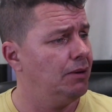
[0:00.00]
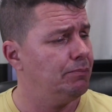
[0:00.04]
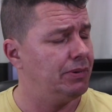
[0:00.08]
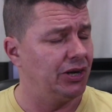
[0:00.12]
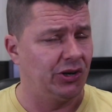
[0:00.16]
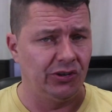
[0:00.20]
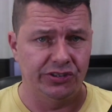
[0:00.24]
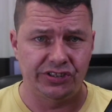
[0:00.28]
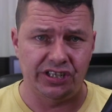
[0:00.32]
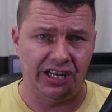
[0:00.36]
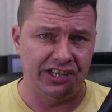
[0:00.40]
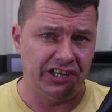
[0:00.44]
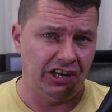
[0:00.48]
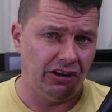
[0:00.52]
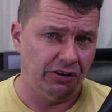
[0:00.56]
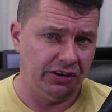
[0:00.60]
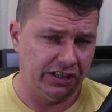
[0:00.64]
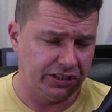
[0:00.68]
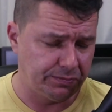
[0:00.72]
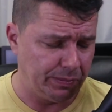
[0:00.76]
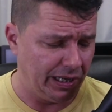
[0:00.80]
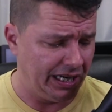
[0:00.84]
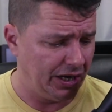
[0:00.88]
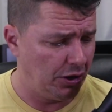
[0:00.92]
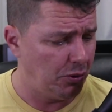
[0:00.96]
because I know
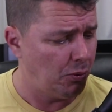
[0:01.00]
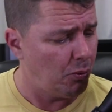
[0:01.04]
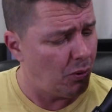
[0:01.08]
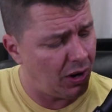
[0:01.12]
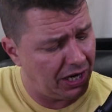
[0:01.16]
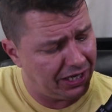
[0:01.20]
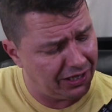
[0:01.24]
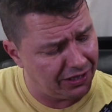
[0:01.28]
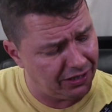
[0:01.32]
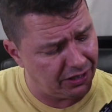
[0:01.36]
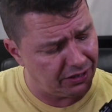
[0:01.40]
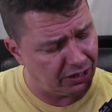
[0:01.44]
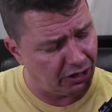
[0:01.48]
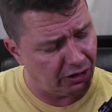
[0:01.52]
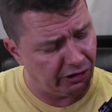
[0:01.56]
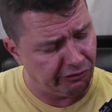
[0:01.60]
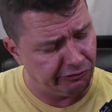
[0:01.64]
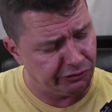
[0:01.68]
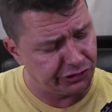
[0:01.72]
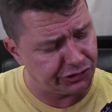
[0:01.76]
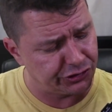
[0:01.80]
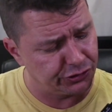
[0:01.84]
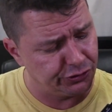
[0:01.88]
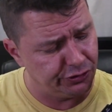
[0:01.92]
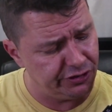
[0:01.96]
there's been quite a lot of
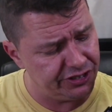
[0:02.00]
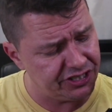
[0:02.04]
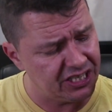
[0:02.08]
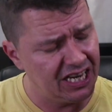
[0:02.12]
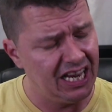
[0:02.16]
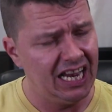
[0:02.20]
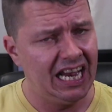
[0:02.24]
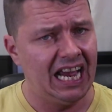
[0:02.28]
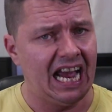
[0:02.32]
horror stories.